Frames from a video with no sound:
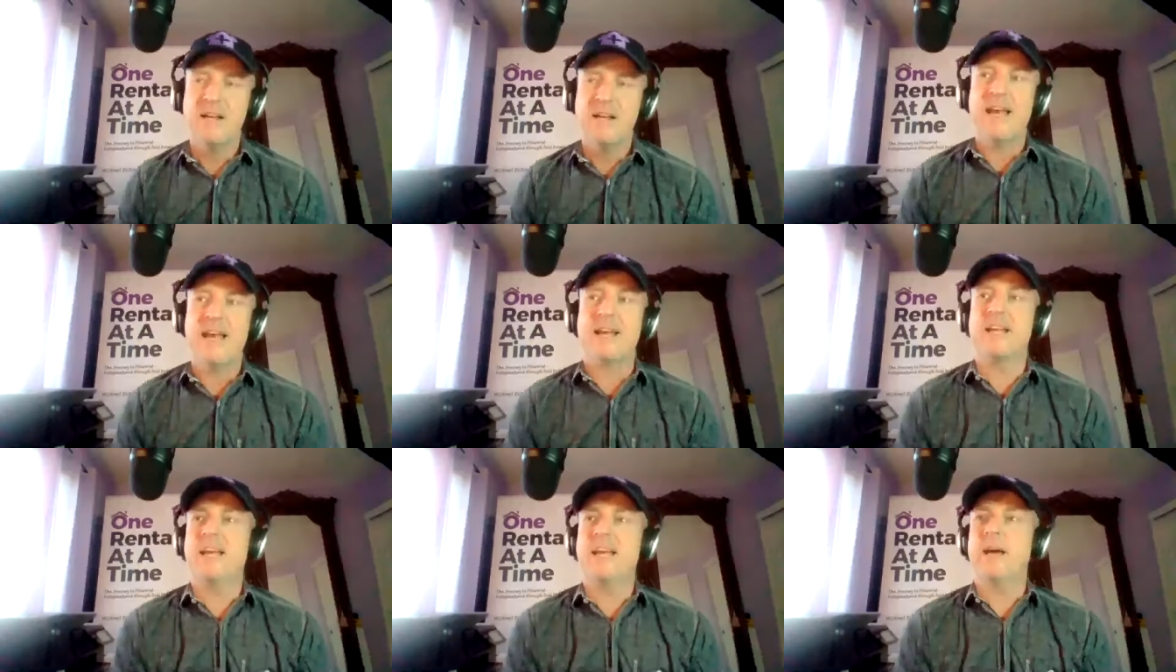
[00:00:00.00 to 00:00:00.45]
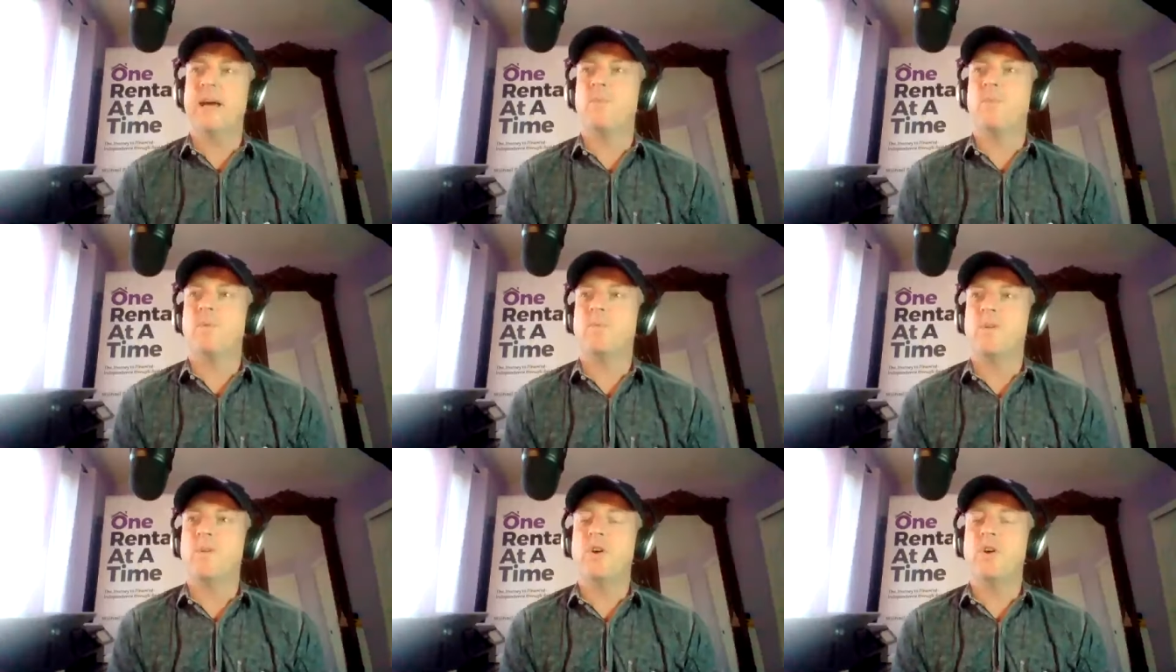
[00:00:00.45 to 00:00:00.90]
Yeah, and again,
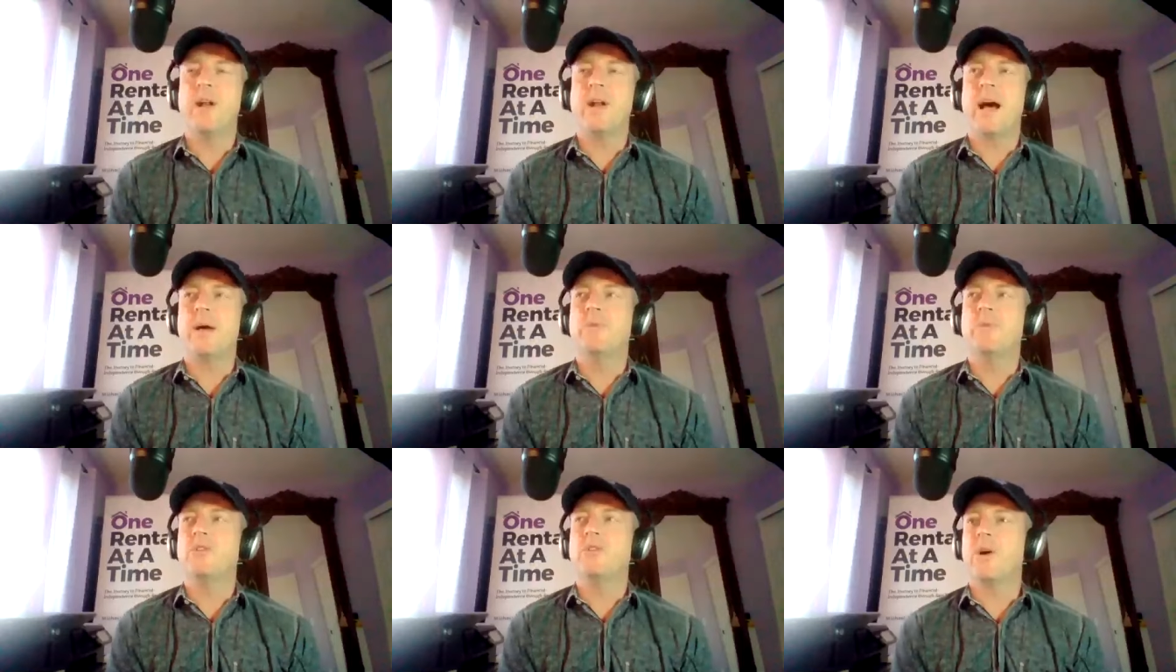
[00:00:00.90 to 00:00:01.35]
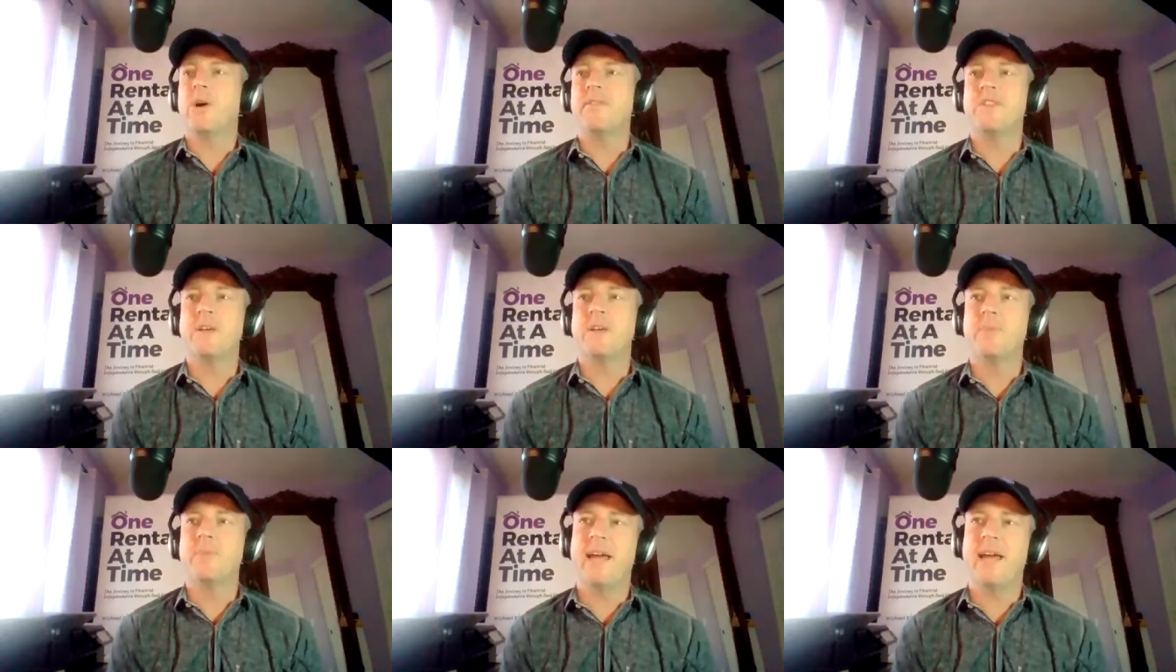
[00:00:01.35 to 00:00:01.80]
yeah. you and I will do
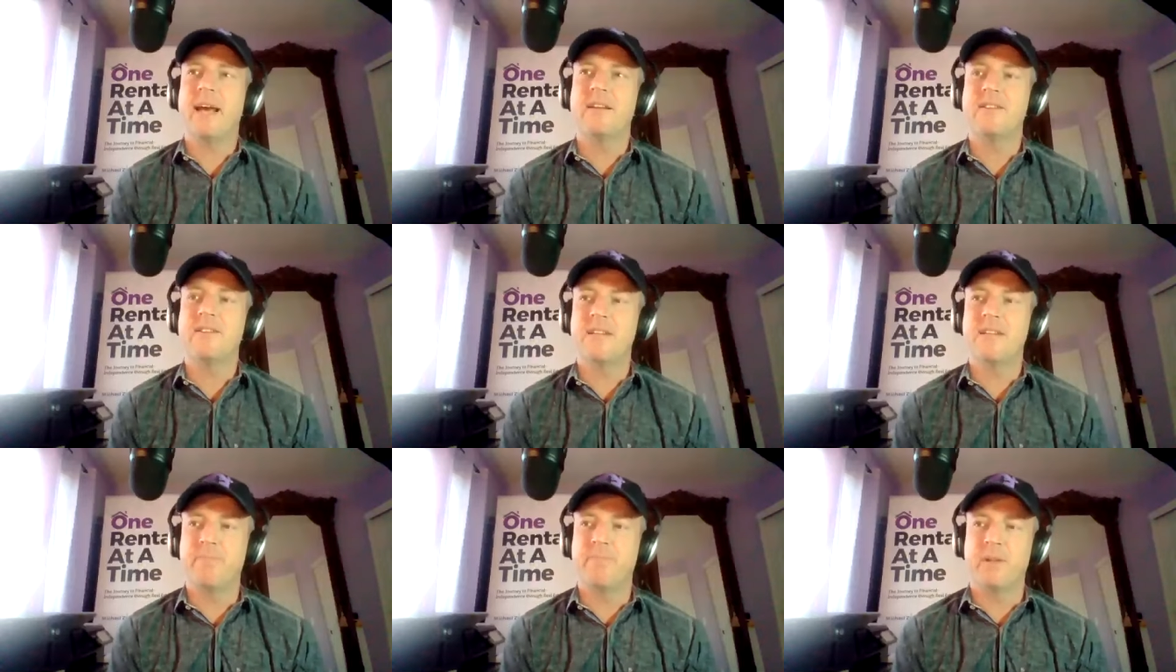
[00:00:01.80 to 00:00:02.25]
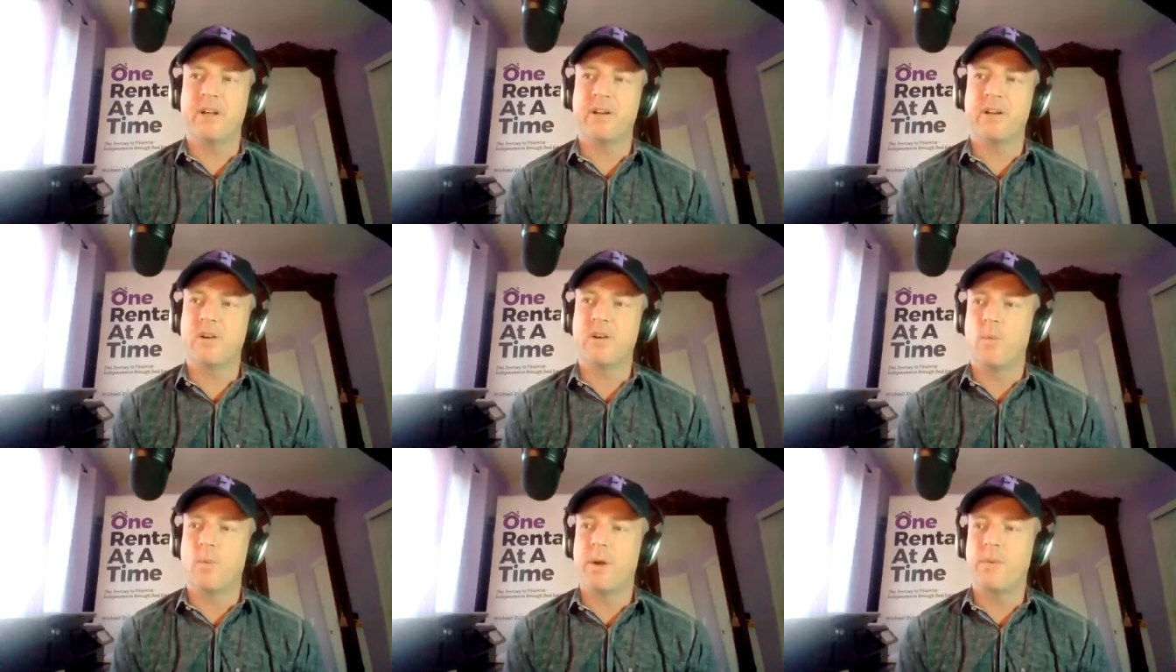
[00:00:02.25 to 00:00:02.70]
everything we can to stay
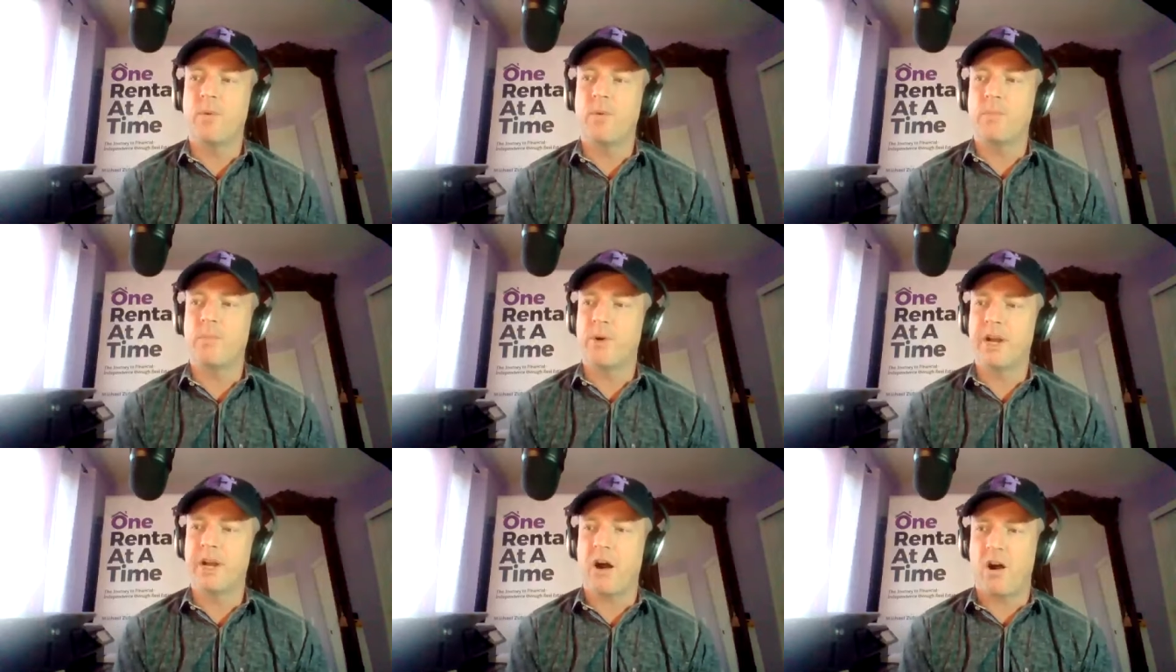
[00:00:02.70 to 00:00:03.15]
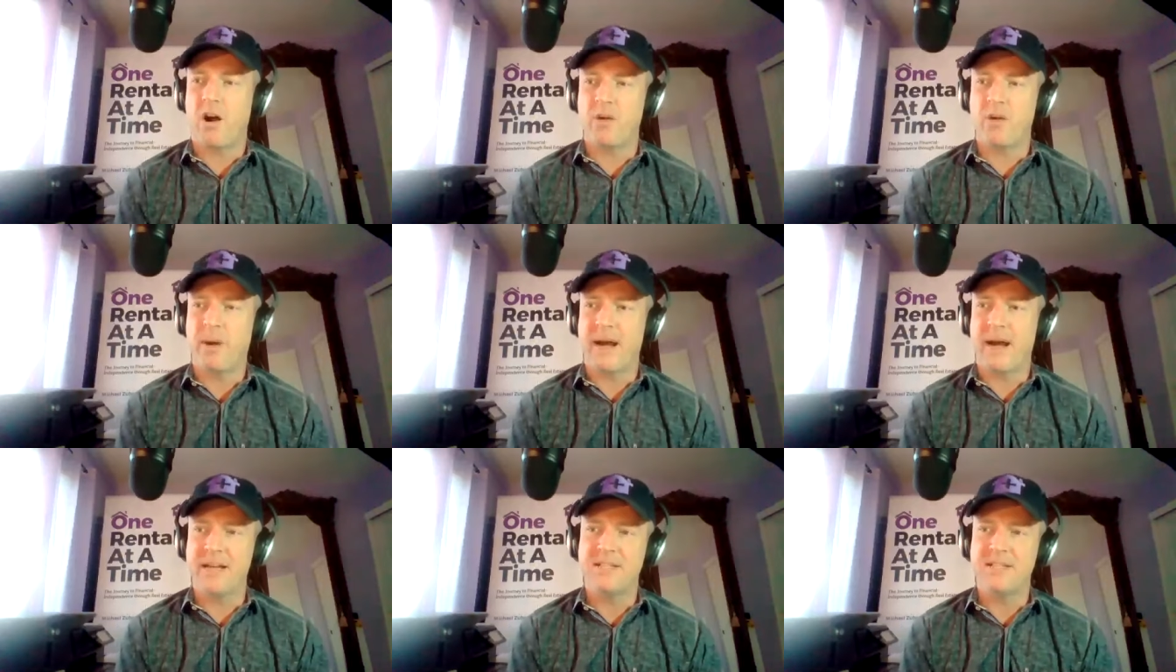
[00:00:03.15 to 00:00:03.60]
political. We won't bring our
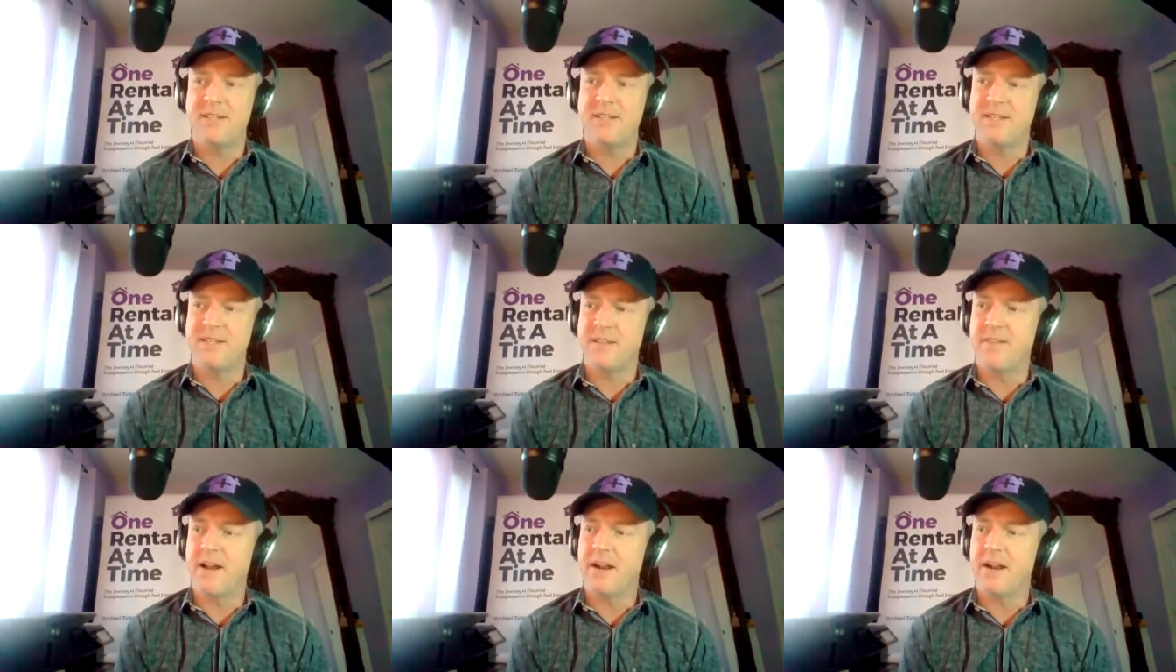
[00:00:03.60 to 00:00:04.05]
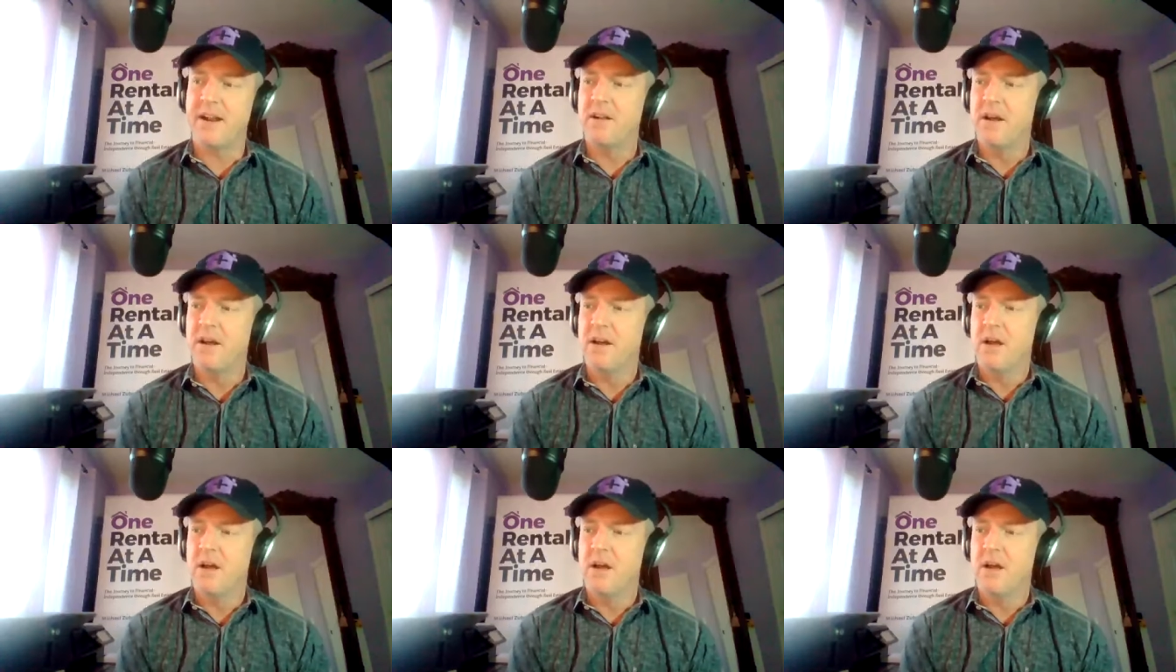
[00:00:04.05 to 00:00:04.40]
biases in there.